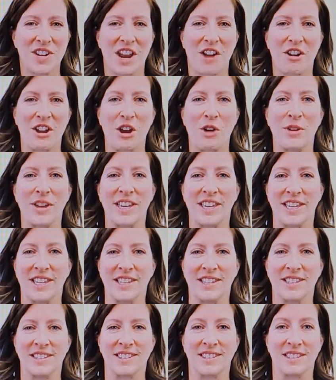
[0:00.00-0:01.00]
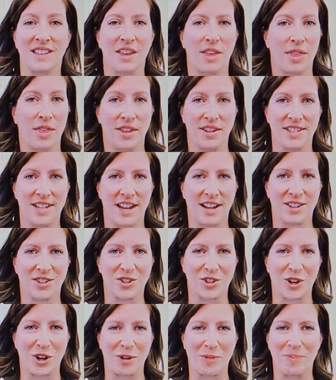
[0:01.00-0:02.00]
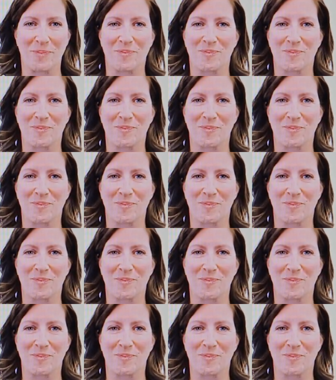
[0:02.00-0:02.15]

scenario is the texter.